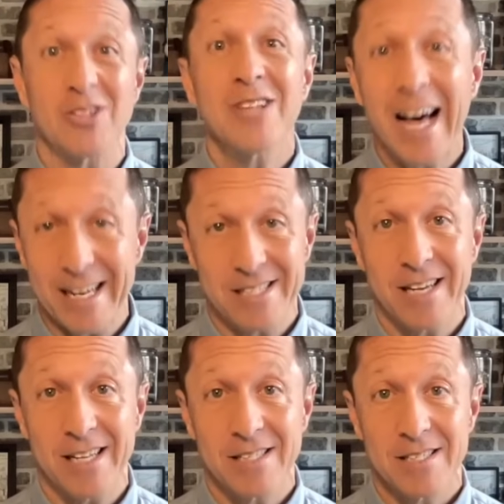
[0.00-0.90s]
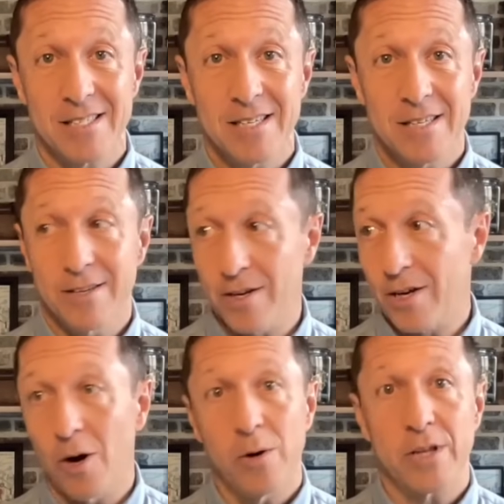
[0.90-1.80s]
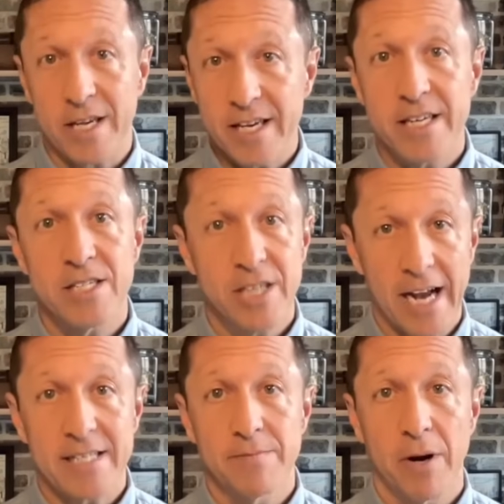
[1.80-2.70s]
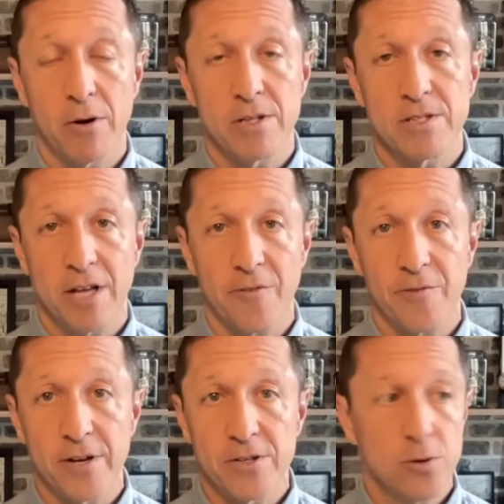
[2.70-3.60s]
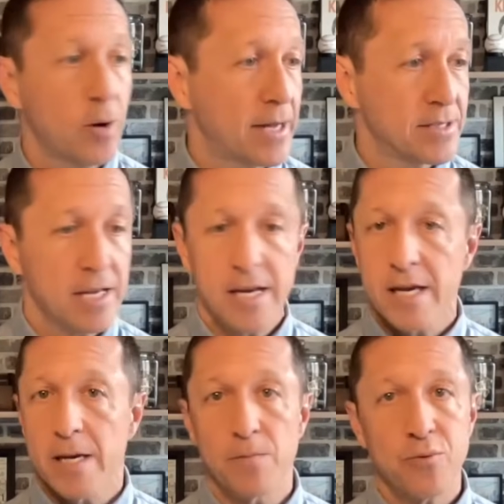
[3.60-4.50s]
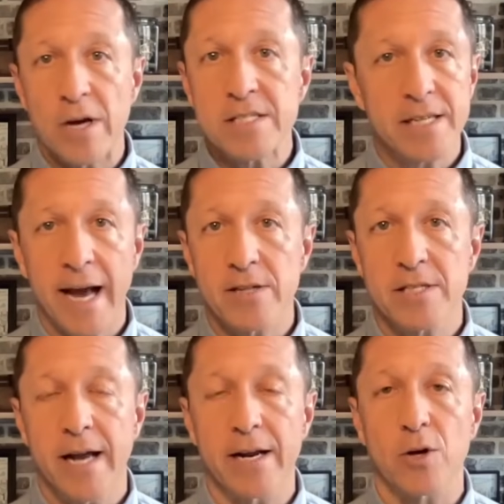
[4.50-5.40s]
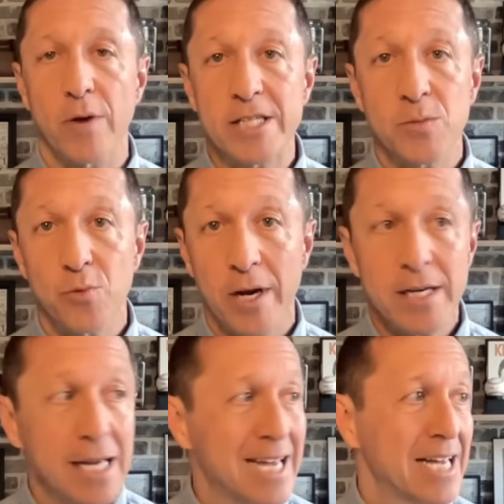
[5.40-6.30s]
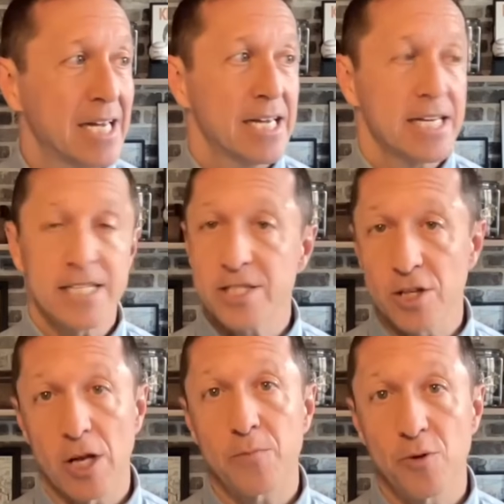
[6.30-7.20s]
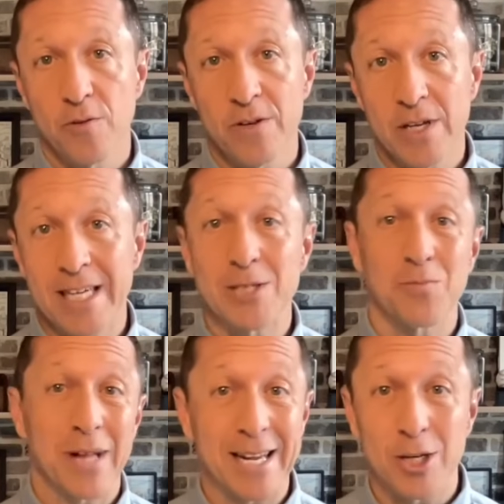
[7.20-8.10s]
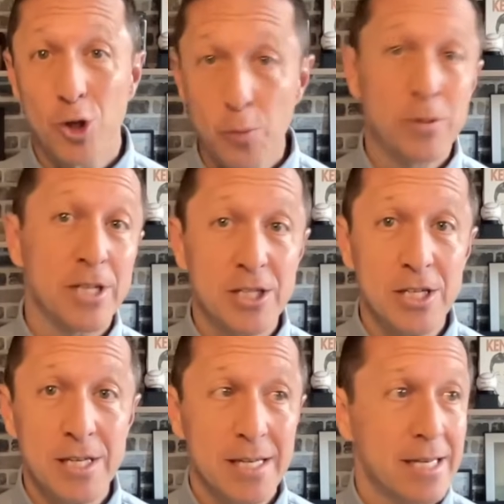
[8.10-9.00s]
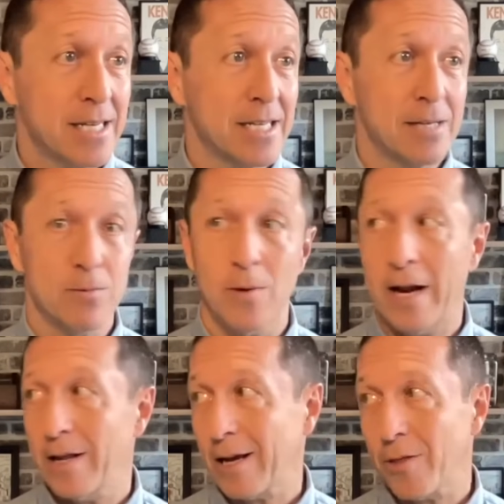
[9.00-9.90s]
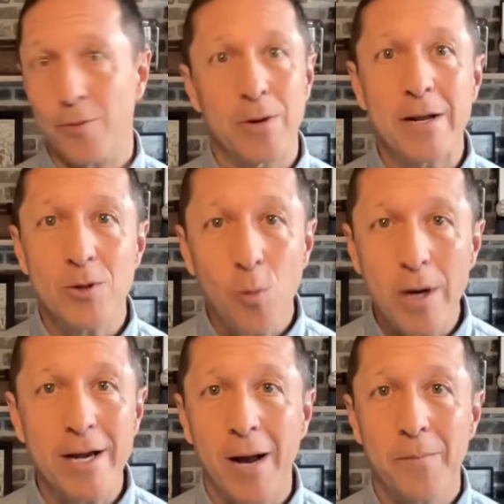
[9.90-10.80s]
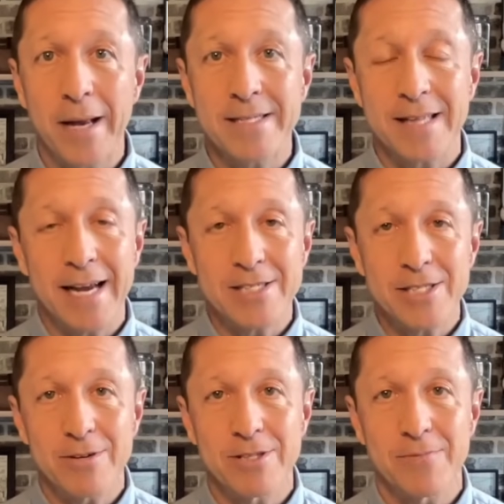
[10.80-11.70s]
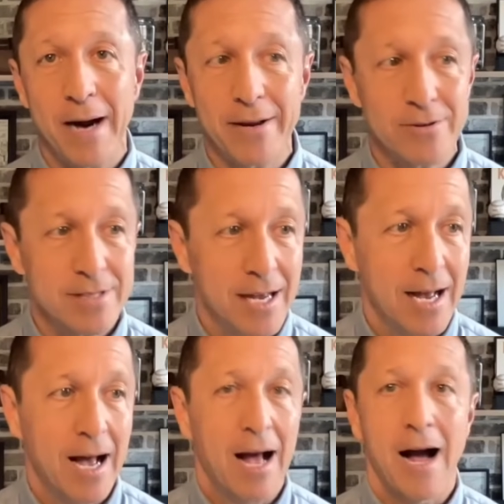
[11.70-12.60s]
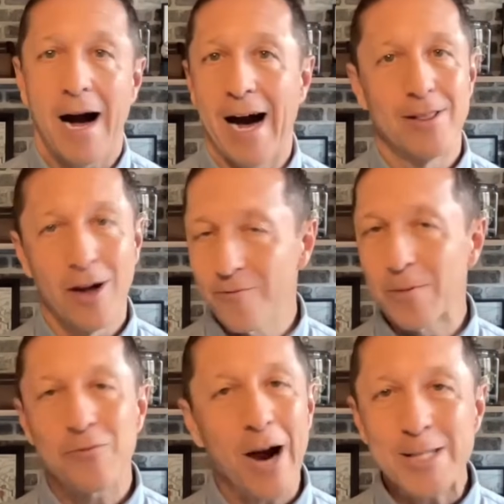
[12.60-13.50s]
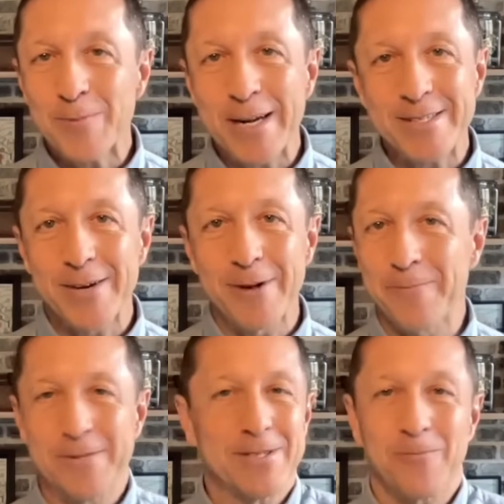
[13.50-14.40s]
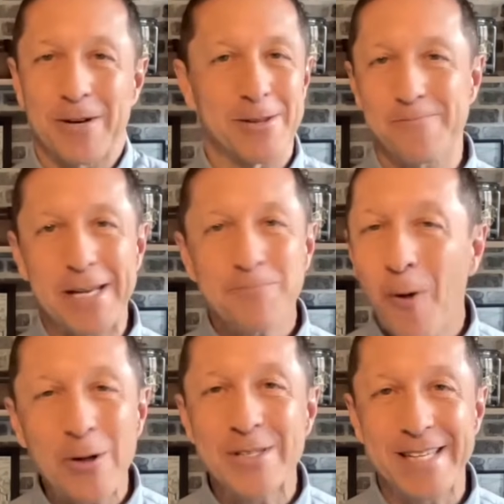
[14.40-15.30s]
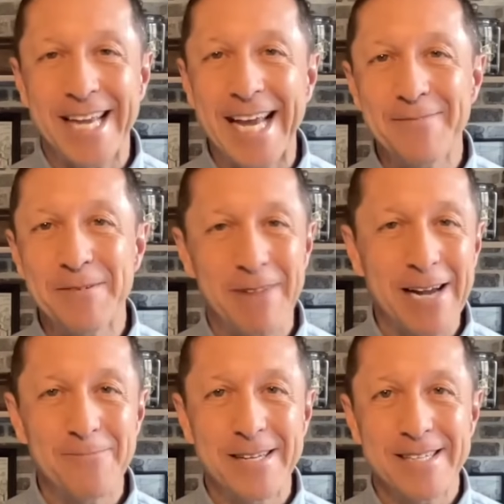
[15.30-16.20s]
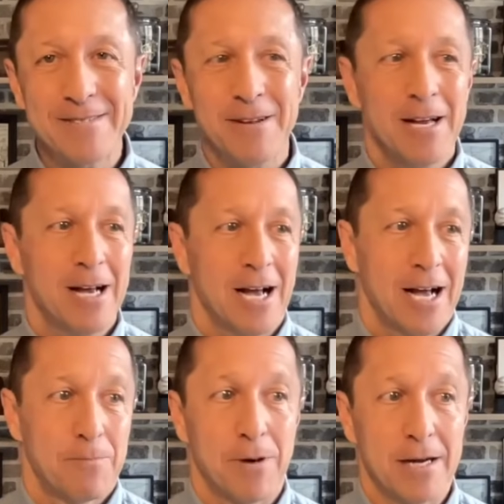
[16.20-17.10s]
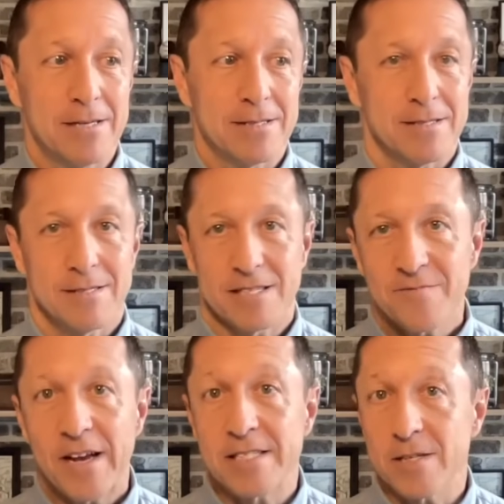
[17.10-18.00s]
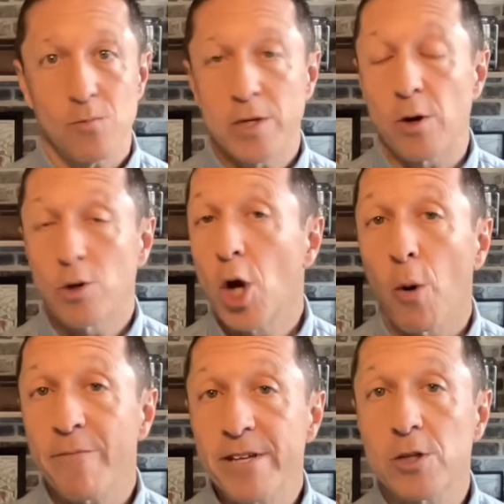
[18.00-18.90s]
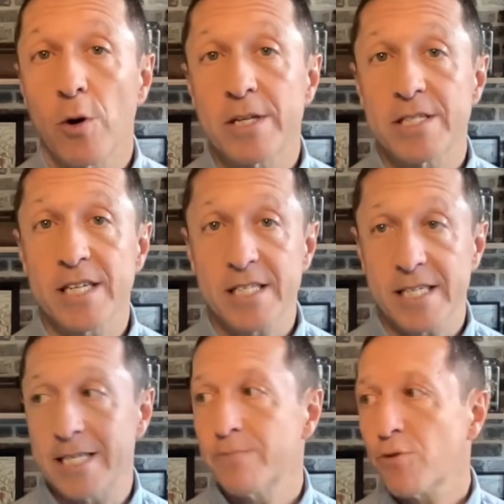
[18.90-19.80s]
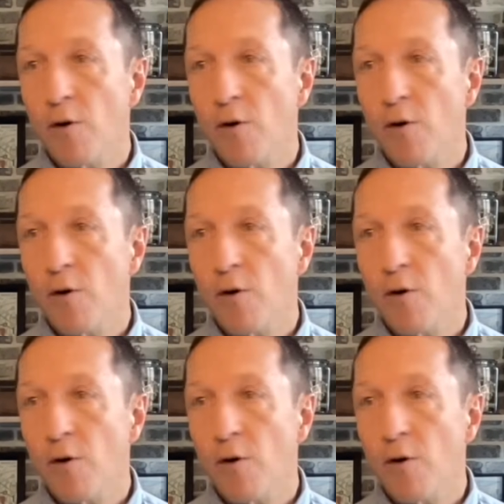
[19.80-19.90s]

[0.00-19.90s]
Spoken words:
A lot of sense. They're going to go with a kid, Jackson Merrill in center field, who has impressed scouts and had a great spring. He's still unproven. He's playing a new position. He had like a 320 on base last year in the minors. I love when prospects come up. It's one of the best parts of the game, in my opinion. But let's face it, we don't know if he's going to succeed.